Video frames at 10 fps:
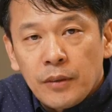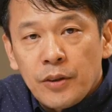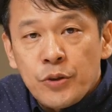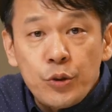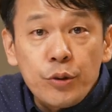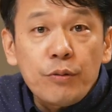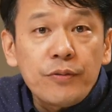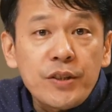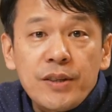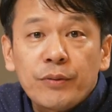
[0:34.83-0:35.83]
The Studio
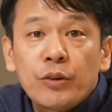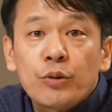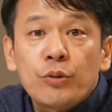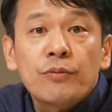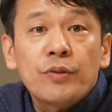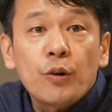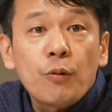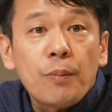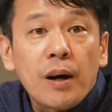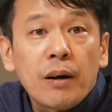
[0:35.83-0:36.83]
V72
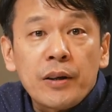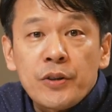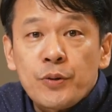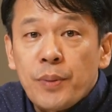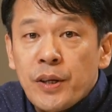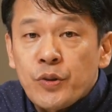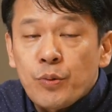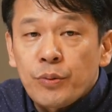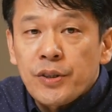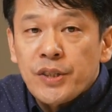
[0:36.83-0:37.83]
video bar is based
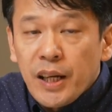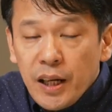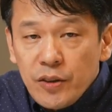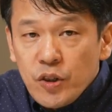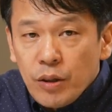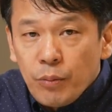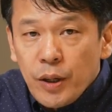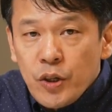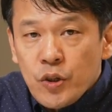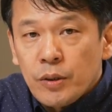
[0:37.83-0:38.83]
on the second
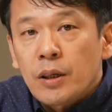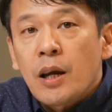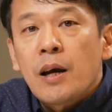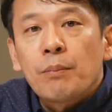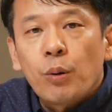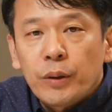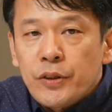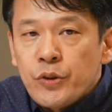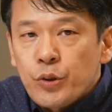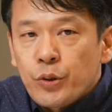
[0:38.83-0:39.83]
generation
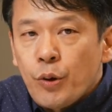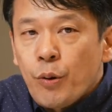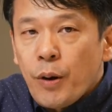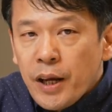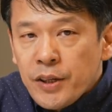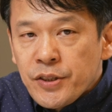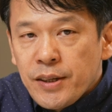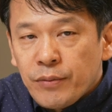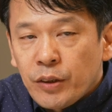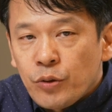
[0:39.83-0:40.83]
PolyStudio
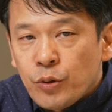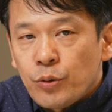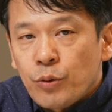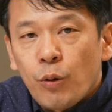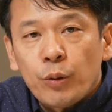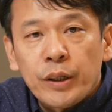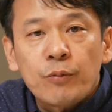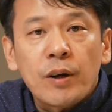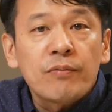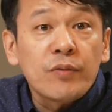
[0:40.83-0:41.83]
X72
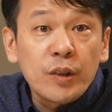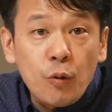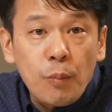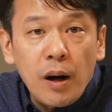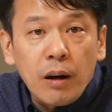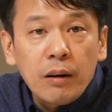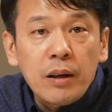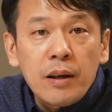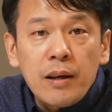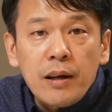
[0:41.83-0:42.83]
all-in-one video bar
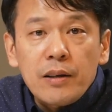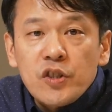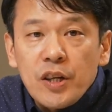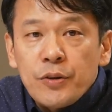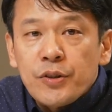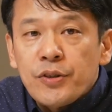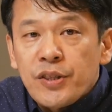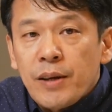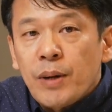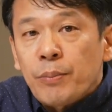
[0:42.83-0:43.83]
and shares the
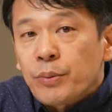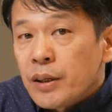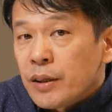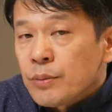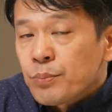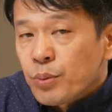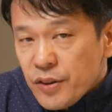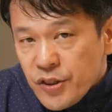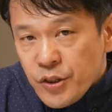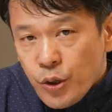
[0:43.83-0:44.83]
same updated
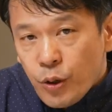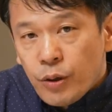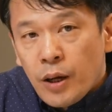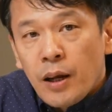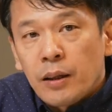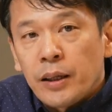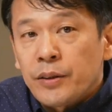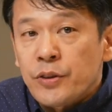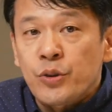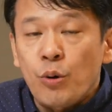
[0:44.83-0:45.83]
processor,
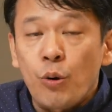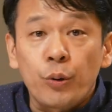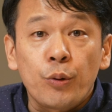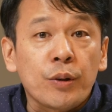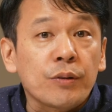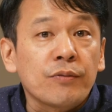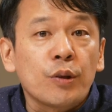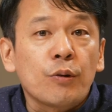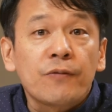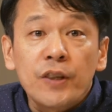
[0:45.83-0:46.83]
latest audio and
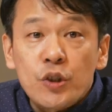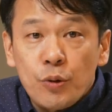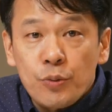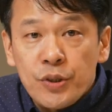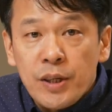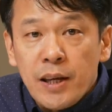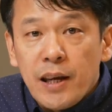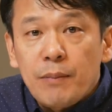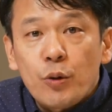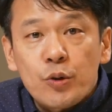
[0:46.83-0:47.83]
video features,
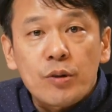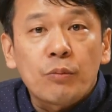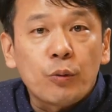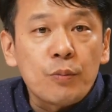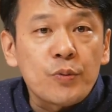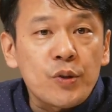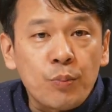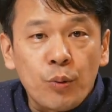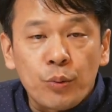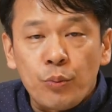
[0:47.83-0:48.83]
and modular room
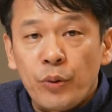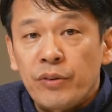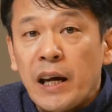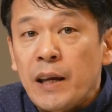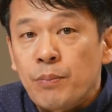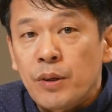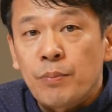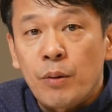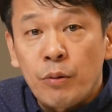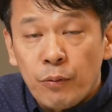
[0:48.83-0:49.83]
support with IP
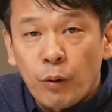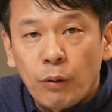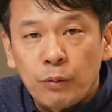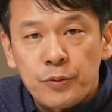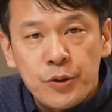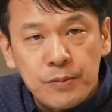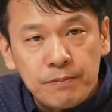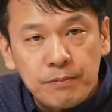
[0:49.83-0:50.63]
peripherals.